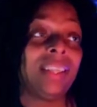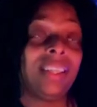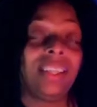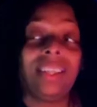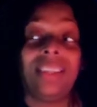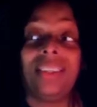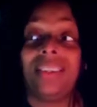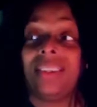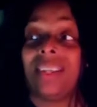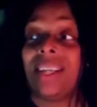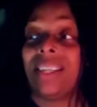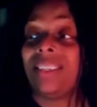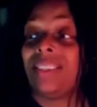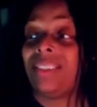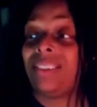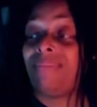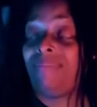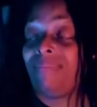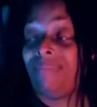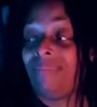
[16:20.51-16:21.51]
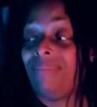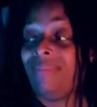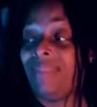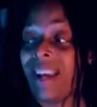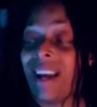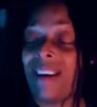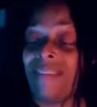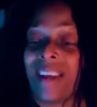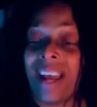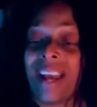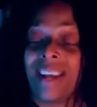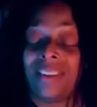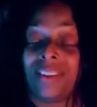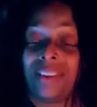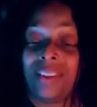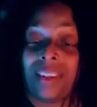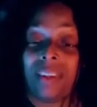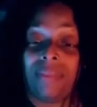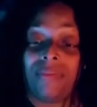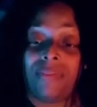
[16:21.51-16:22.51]
you know, I have had
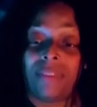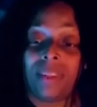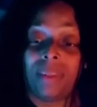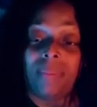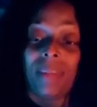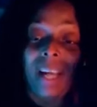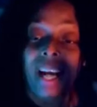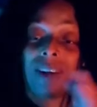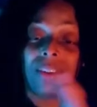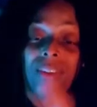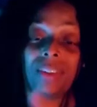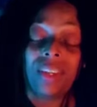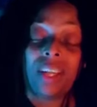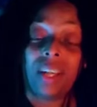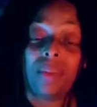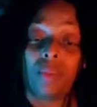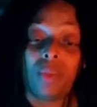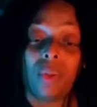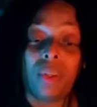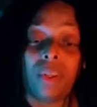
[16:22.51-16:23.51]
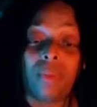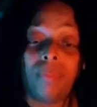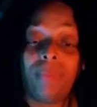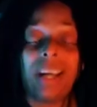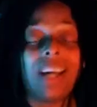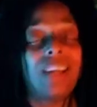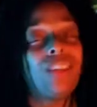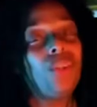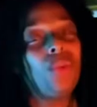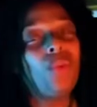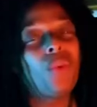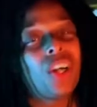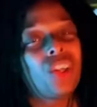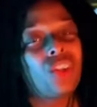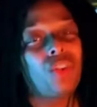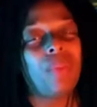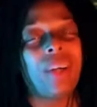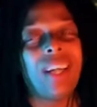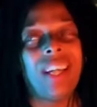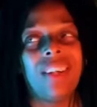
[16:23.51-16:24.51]
stuff from the outside world, but I do
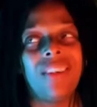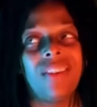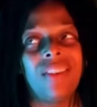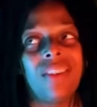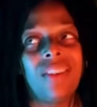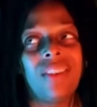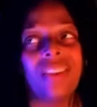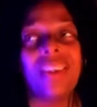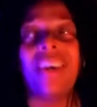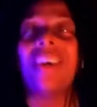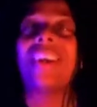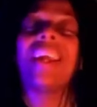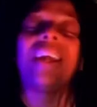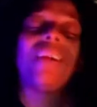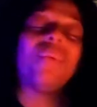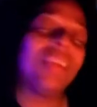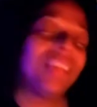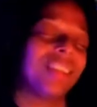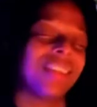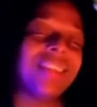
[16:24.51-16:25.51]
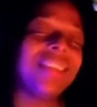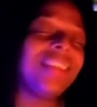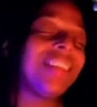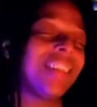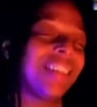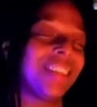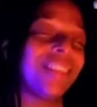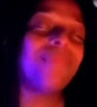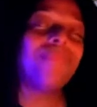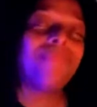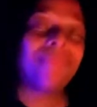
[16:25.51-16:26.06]
wash my hands and stuff. Okay, let's